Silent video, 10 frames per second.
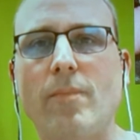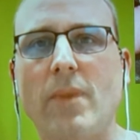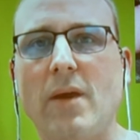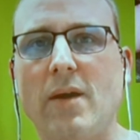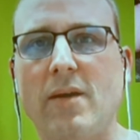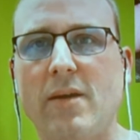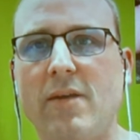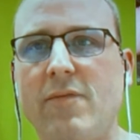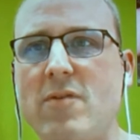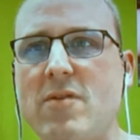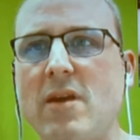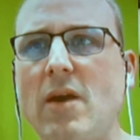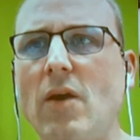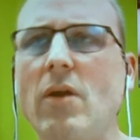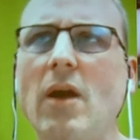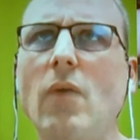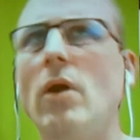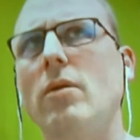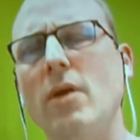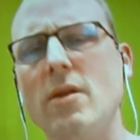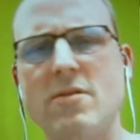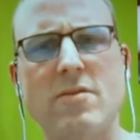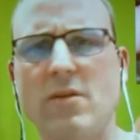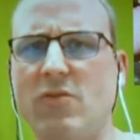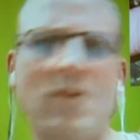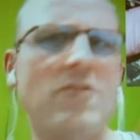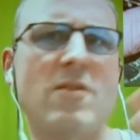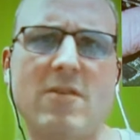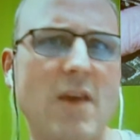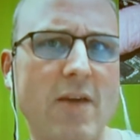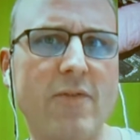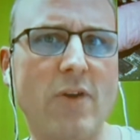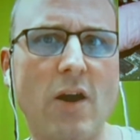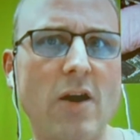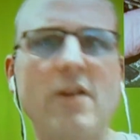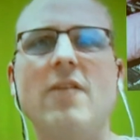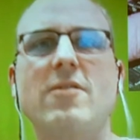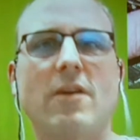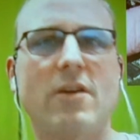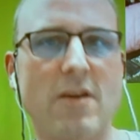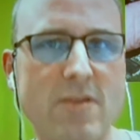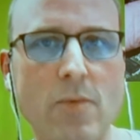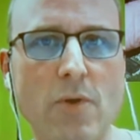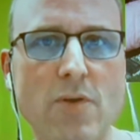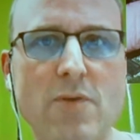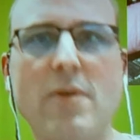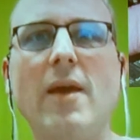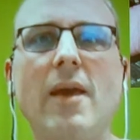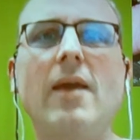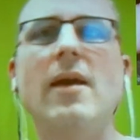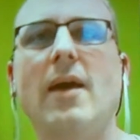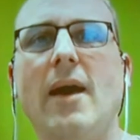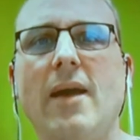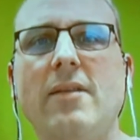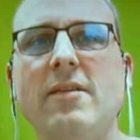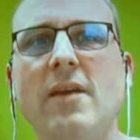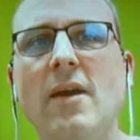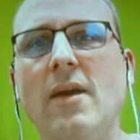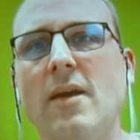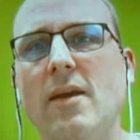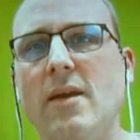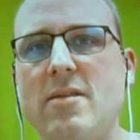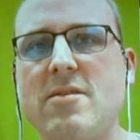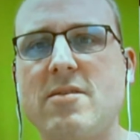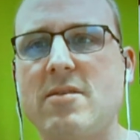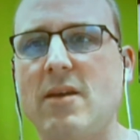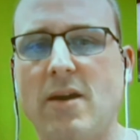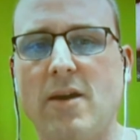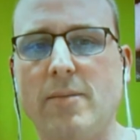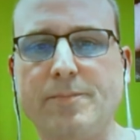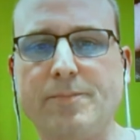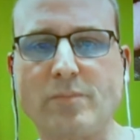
uh, if you say, okay, well, it's just a CF card, it's the customer's thing, and it's um,